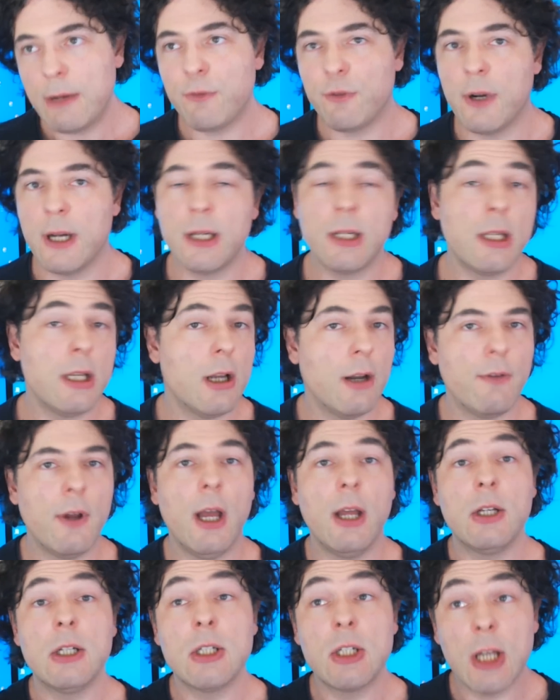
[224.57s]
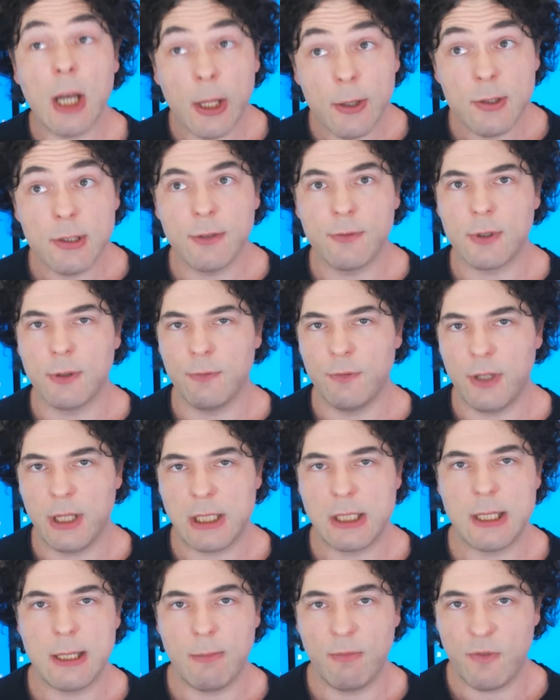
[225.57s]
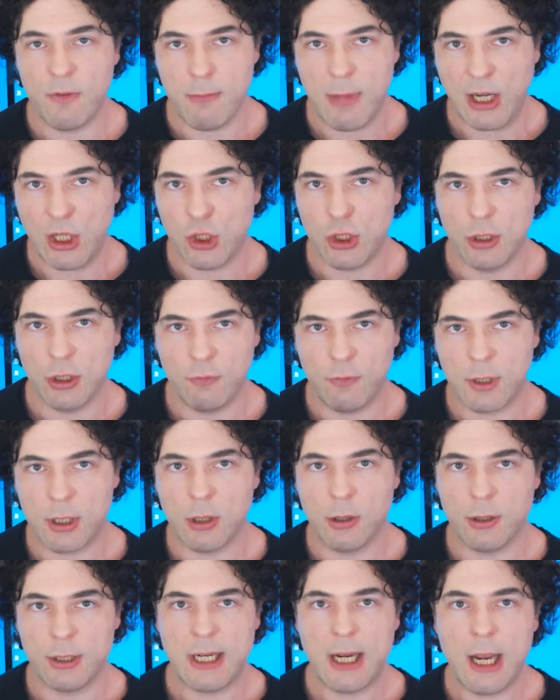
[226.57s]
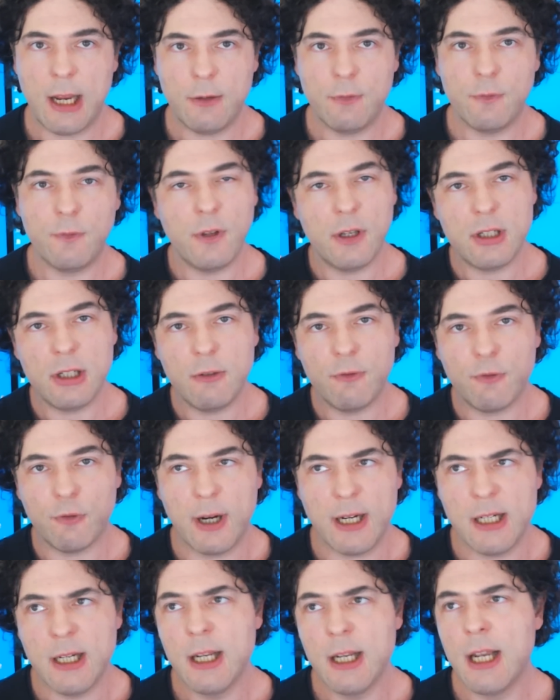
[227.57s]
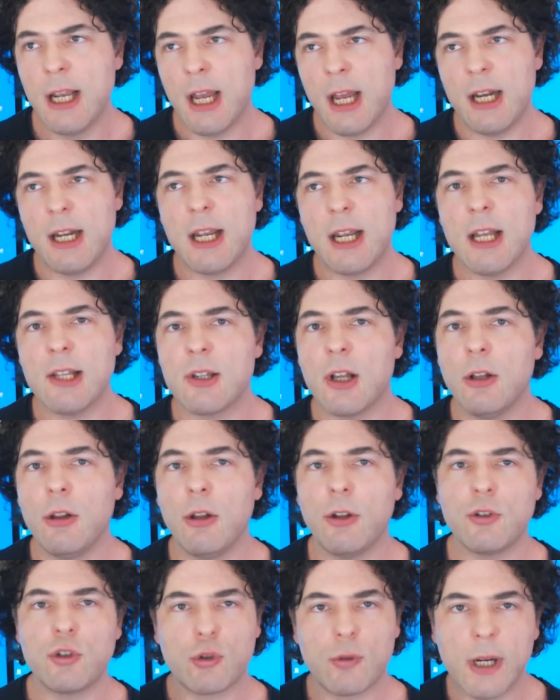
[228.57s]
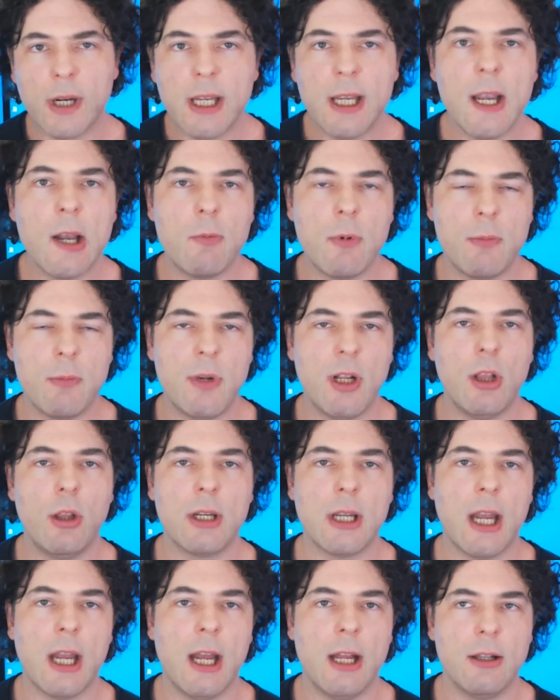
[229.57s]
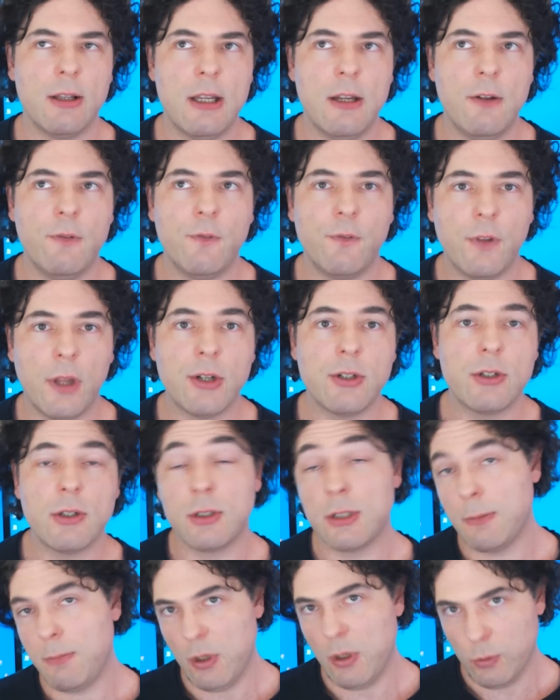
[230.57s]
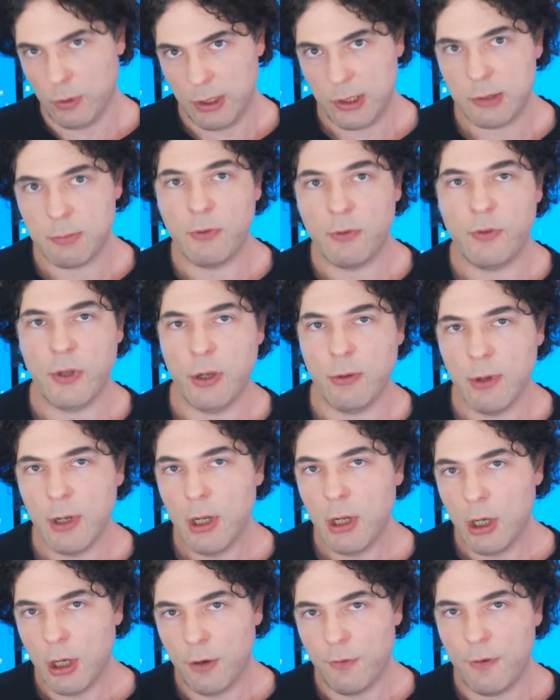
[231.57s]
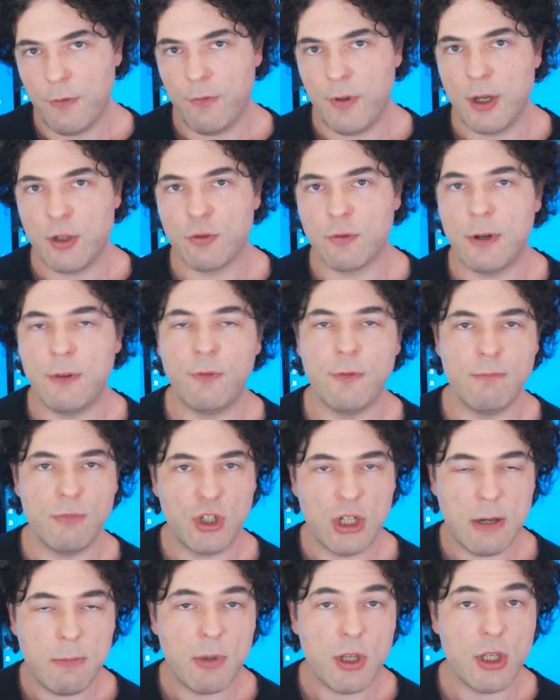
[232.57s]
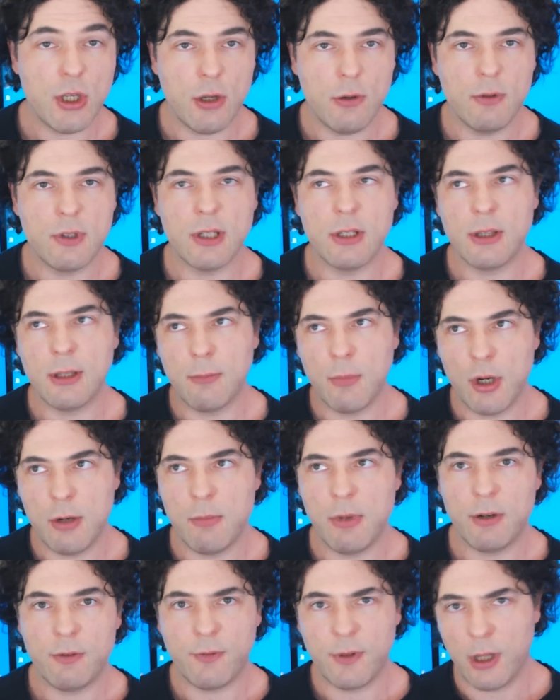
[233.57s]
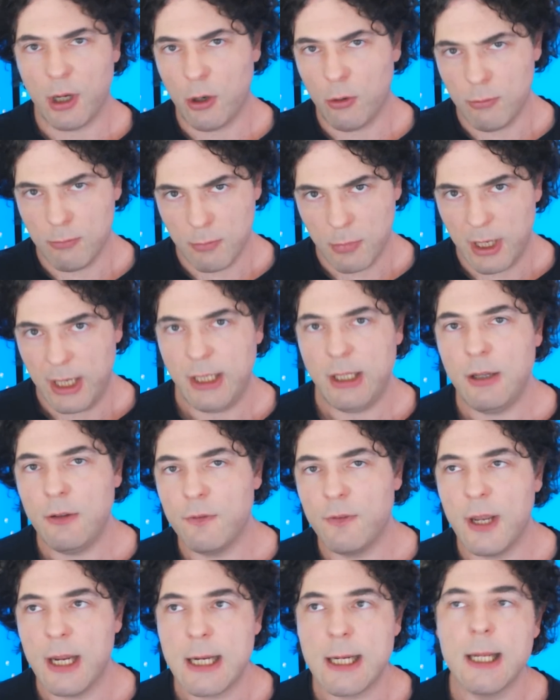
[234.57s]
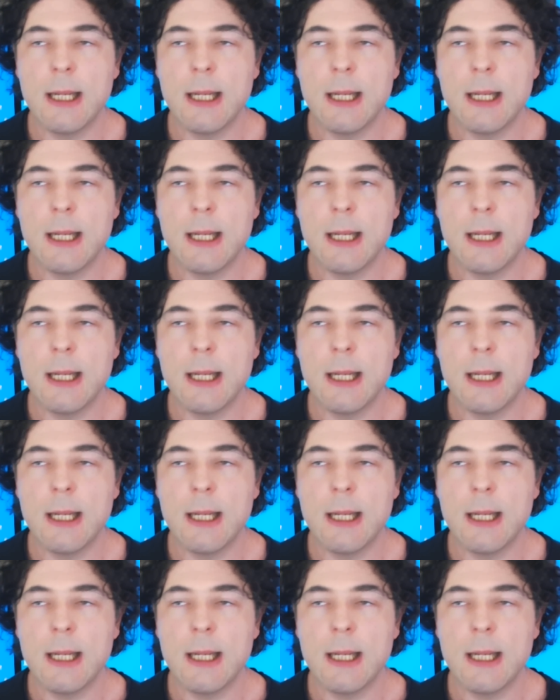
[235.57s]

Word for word: frankly, I've heard tons of conflicting information regarding N33, and it gets a lot trickier when we look at the flood, to be honest with you, of inventory from GPUs at the moment for the whole mining thing.